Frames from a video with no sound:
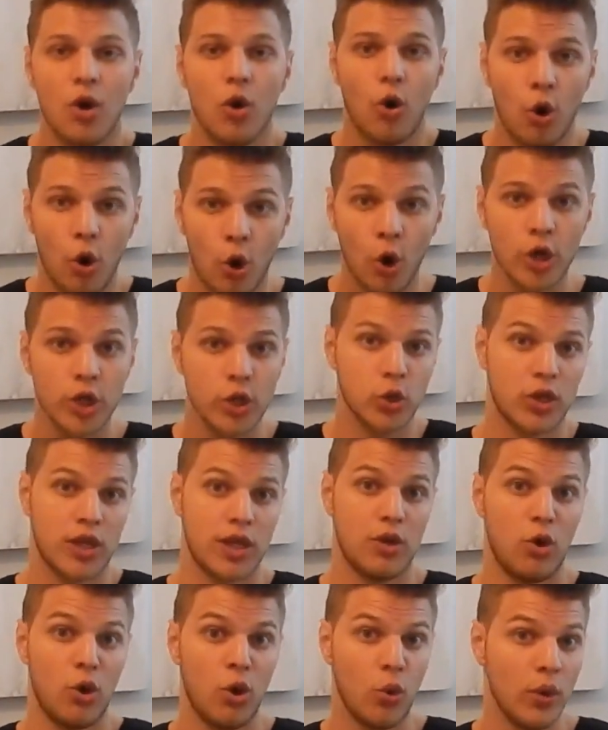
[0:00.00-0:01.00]
Or you
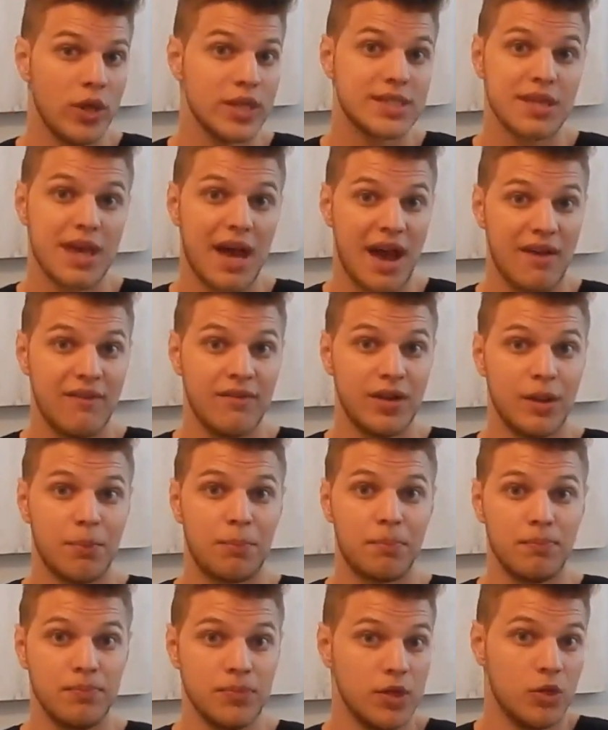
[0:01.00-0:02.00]
can always have
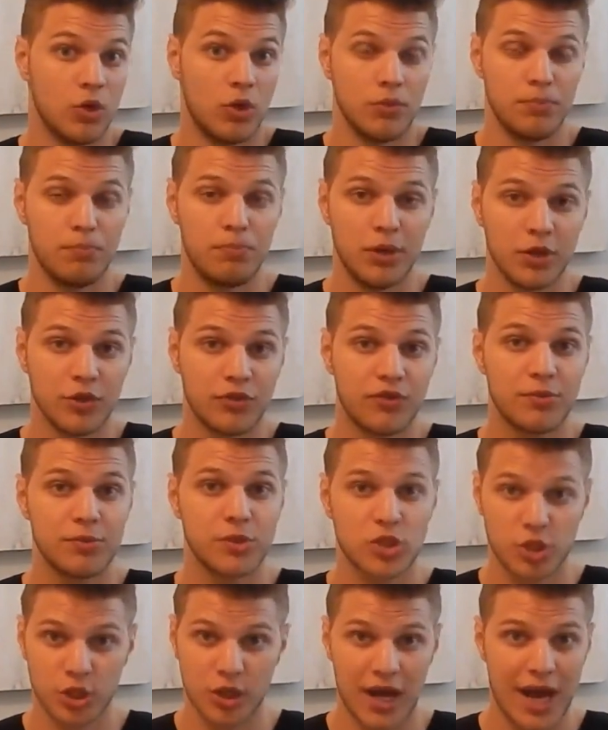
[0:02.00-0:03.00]
it, you know, built from
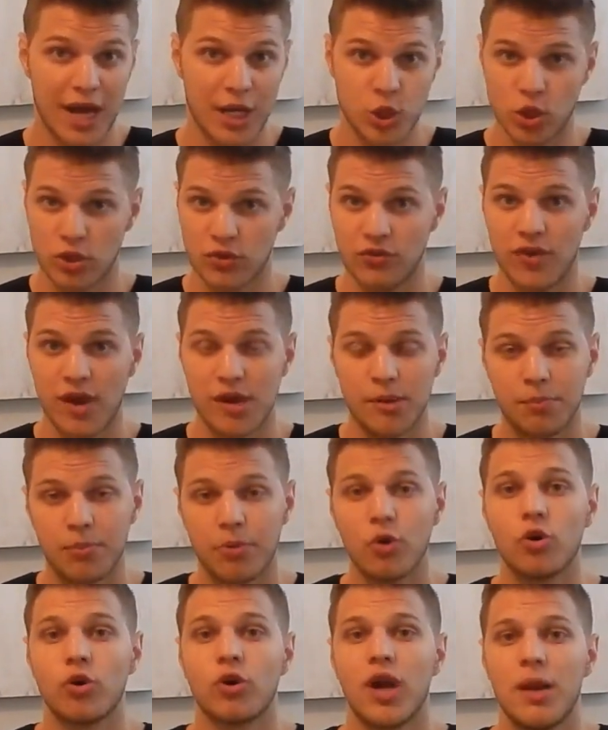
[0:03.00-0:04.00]
scratch. You can find a
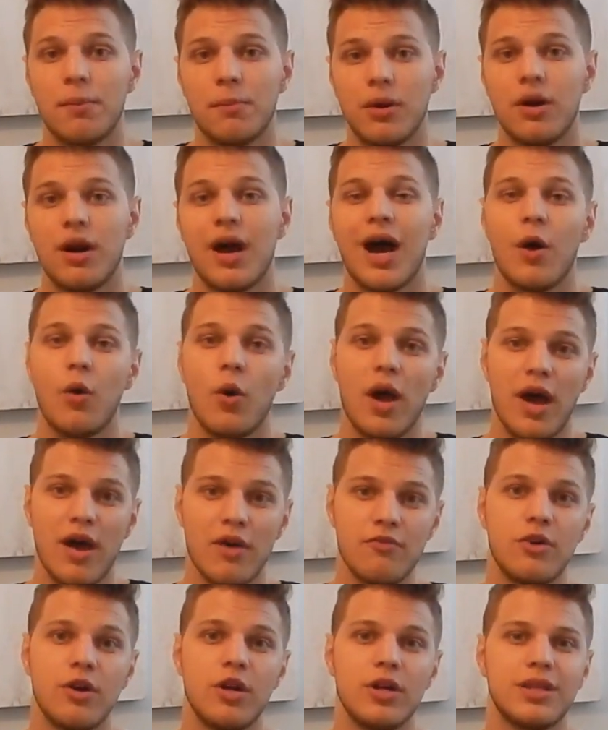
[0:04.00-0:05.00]
programmer.
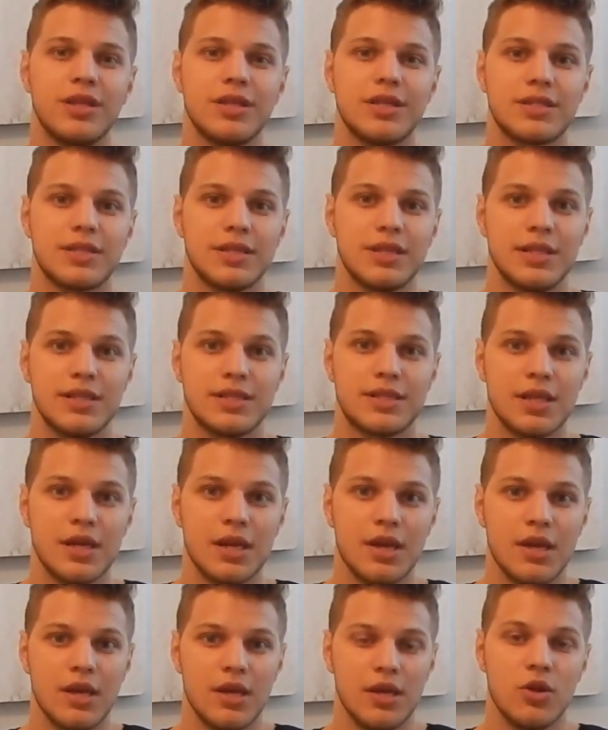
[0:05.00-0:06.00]
However, this
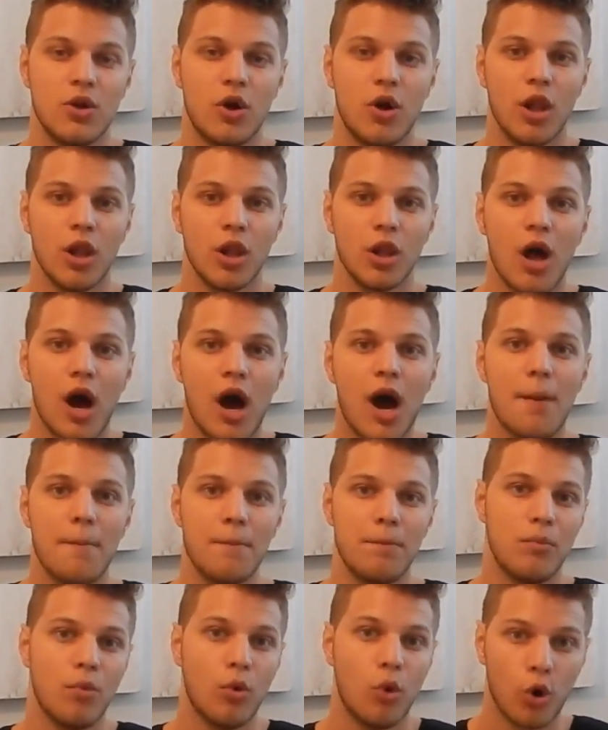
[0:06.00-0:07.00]
is, you know, a
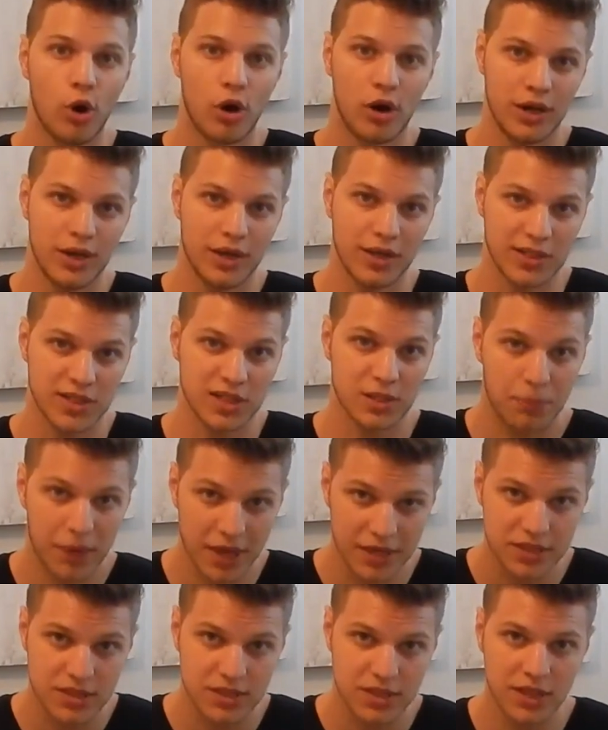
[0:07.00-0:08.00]
lot more
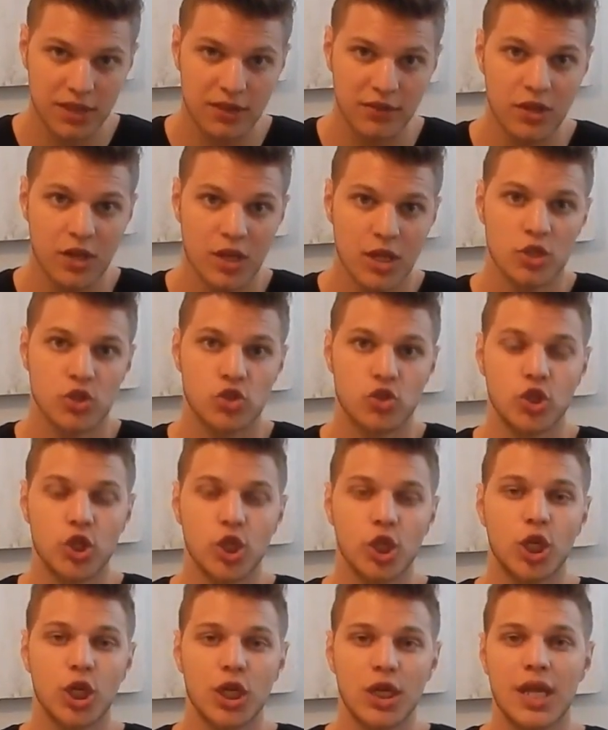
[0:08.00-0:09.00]
expensive, so
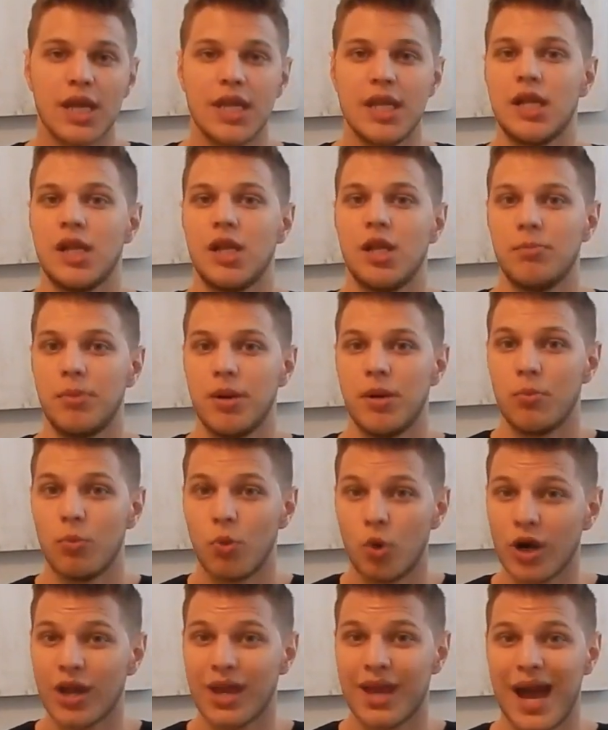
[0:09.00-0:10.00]
you're gonna need a little bit
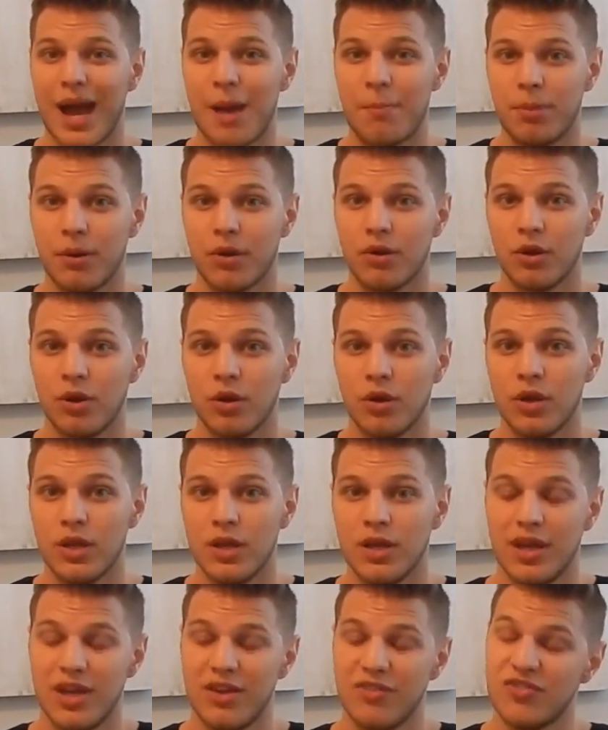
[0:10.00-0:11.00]
more
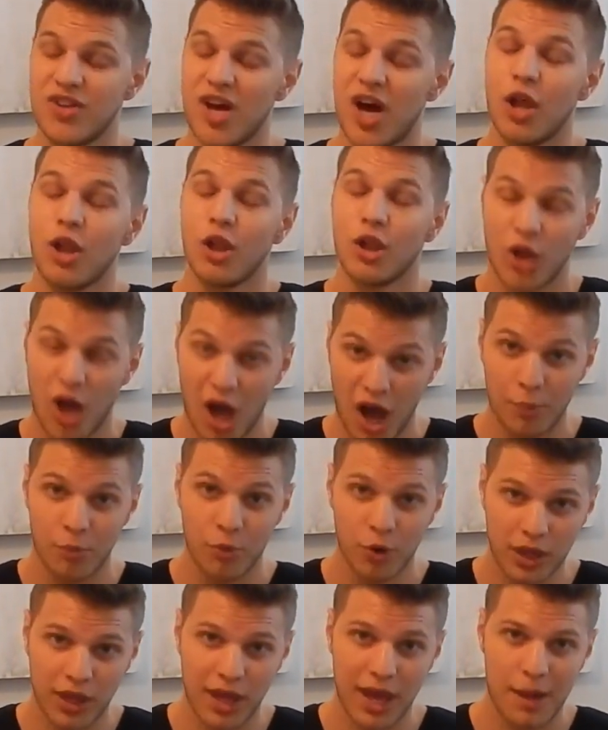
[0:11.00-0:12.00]
capital, if not a
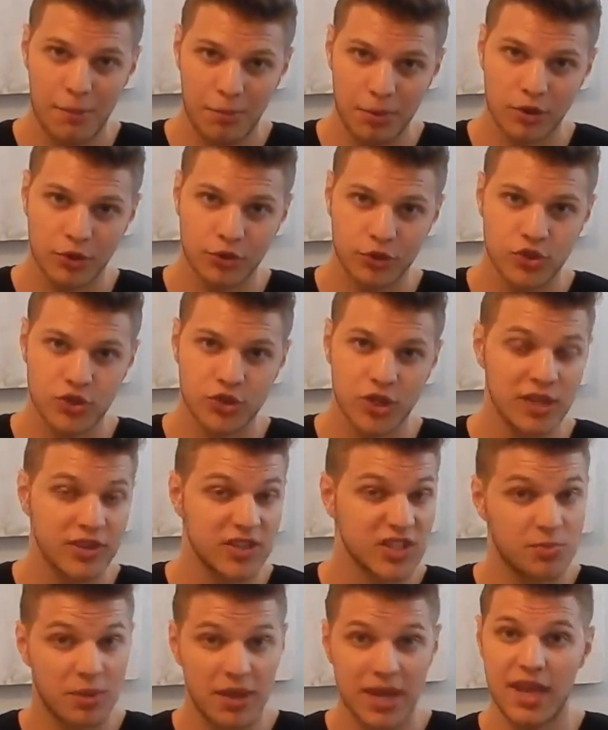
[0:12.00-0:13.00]
lot more capital, to
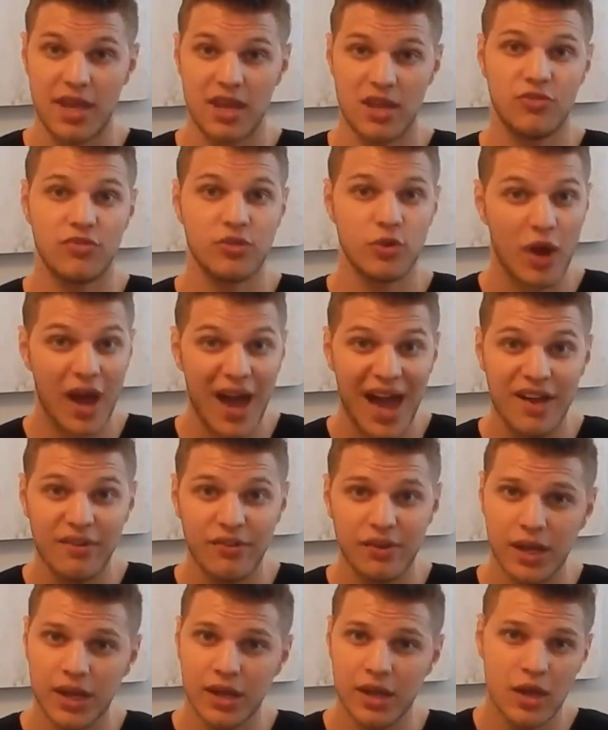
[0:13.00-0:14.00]
start this. But hey, if you
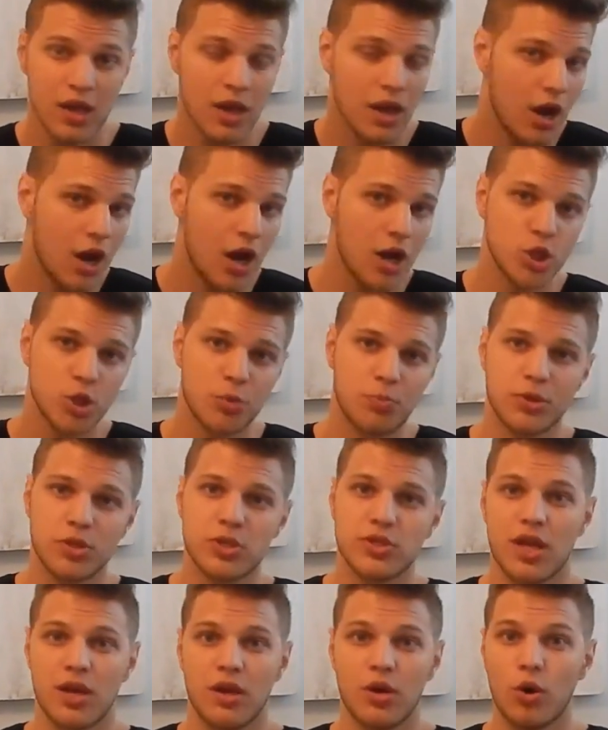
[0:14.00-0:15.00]
have it,
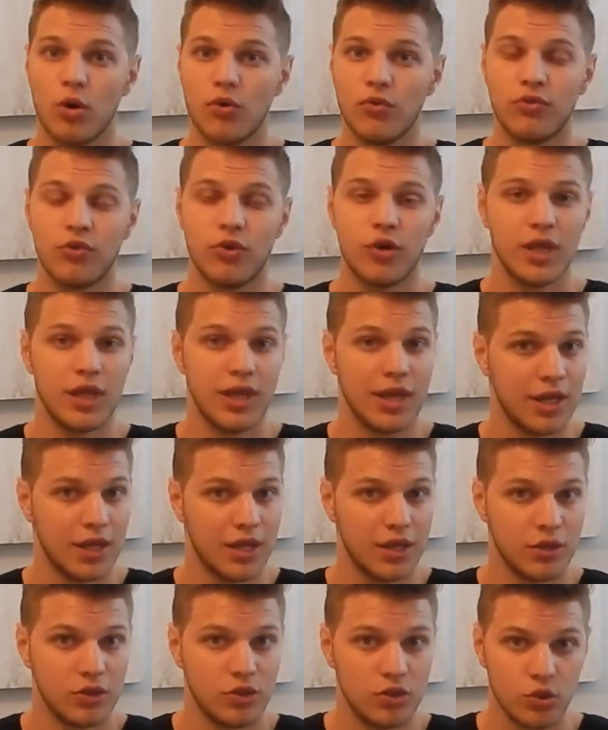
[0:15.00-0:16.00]
100% go for it
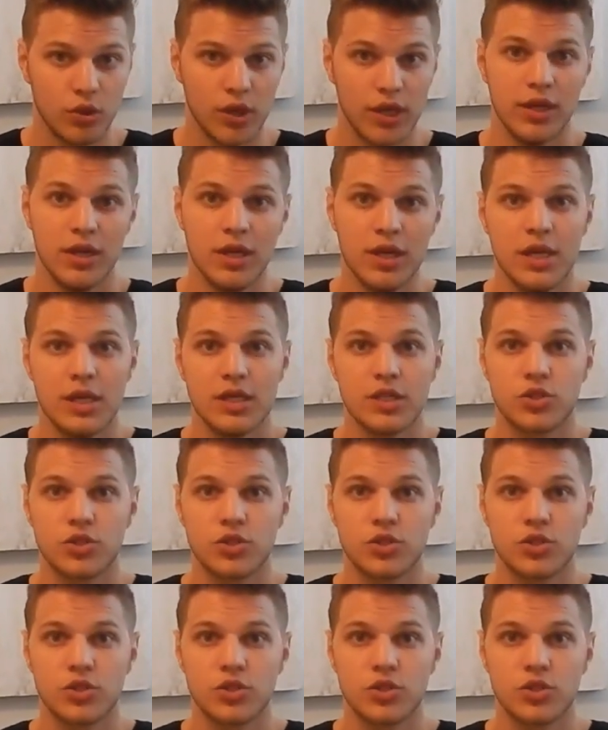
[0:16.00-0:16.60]
and do it.